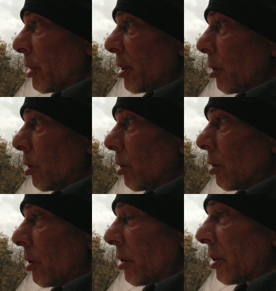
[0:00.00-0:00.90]
but
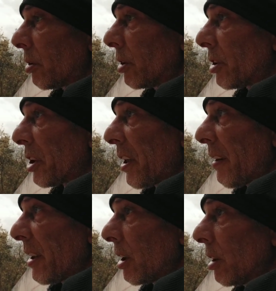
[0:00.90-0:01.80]
also the
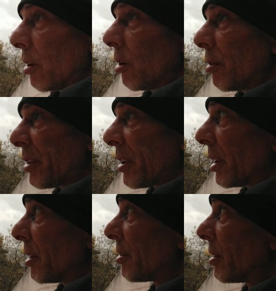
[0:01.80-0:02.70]
sharing of
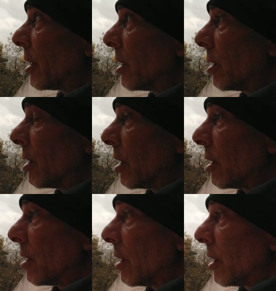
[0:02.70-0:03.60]
stuff and
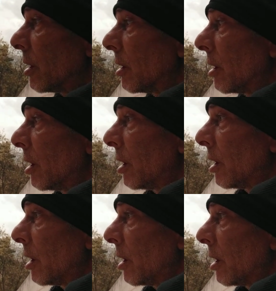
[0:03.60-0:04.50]
and and.
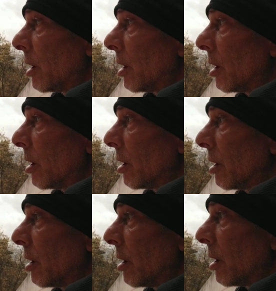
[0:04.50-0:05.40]

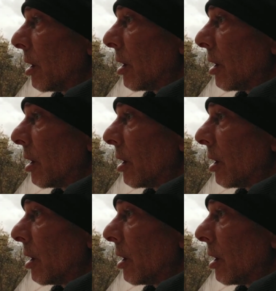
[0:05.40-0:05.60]
Uh,